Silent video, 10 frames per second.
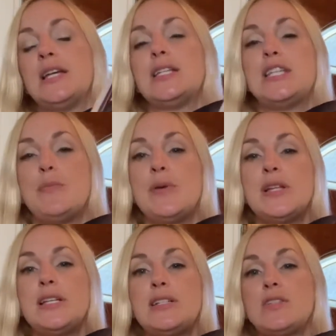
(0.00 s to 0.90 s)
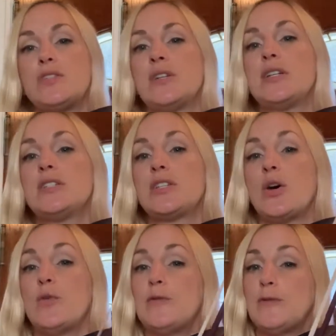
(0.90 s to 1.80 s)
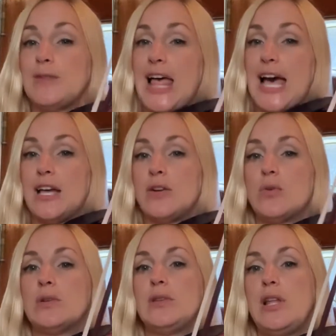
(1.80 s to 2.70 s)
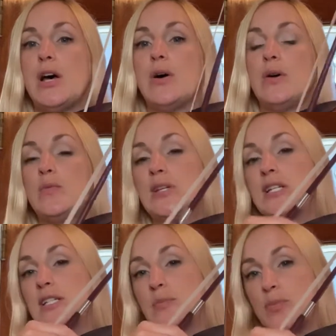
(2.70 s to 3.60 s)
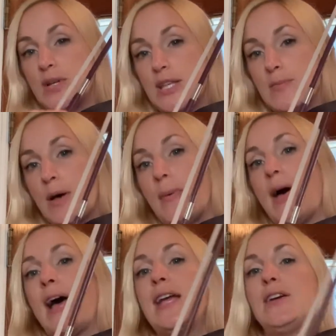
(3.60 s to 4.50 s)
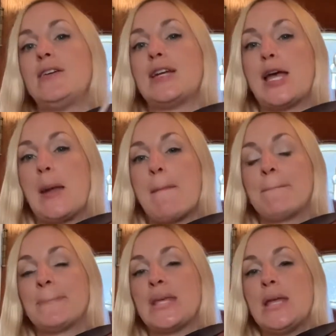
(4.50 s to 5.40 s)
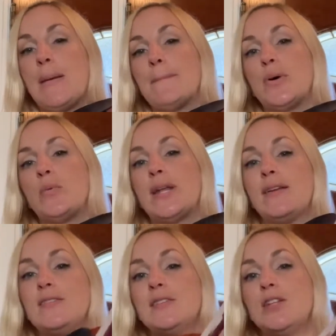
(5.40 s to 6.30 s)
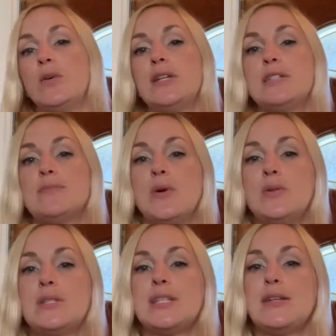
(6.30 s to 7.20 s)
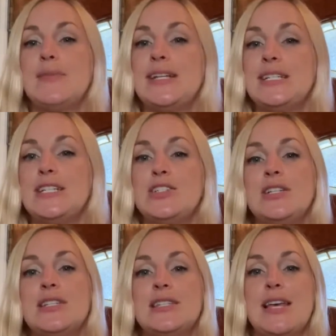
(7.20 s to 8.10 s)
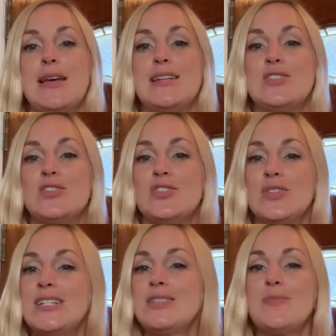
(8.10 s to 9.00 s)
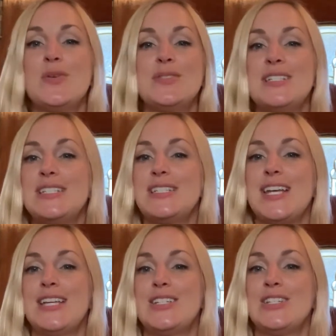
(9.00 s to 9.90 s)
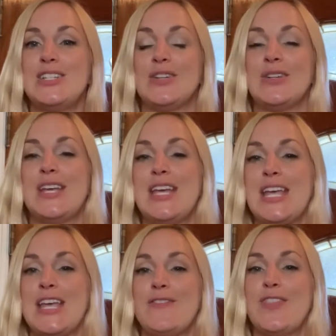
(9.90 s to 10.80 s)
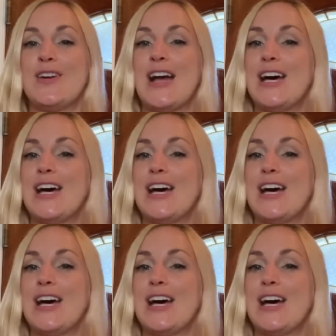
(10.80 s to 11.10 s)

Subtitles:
Typically, strings go flat or low, and we need to bring them up higher again. But what I've noticed most in my teaching is that strings mostly stay in tune. If they're